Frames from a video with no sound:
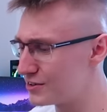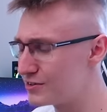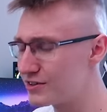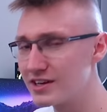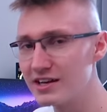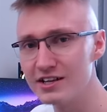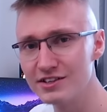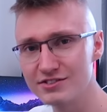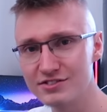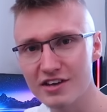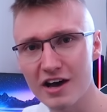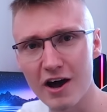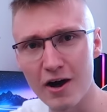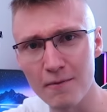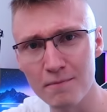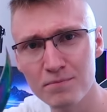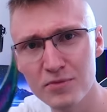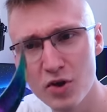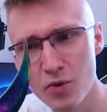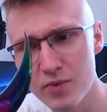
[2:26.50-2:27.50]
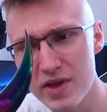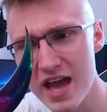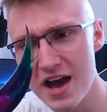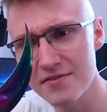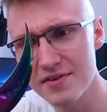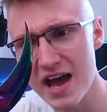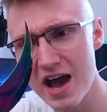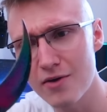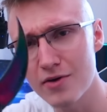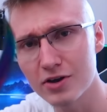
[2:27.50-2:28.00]
dude. So, we
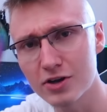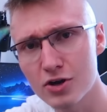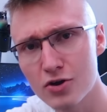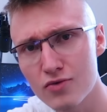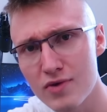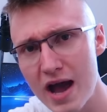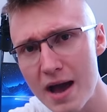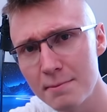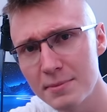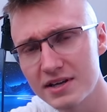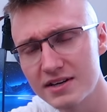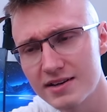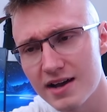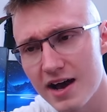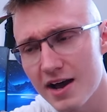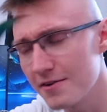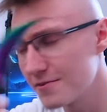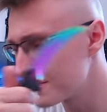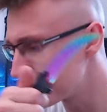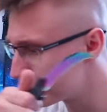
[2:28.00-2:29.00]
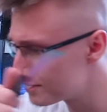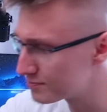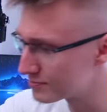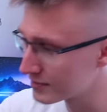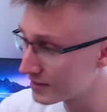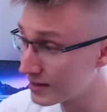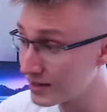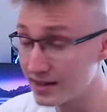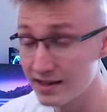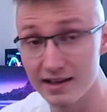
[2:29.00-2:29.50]
have our karambit knife.
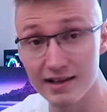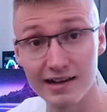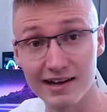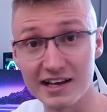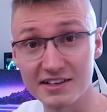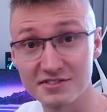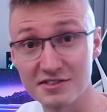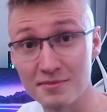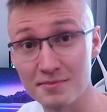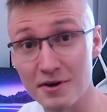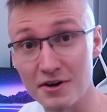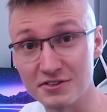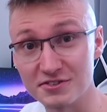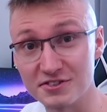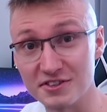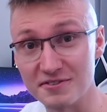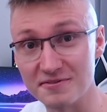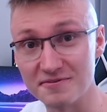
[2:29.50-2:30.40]
Let's unbox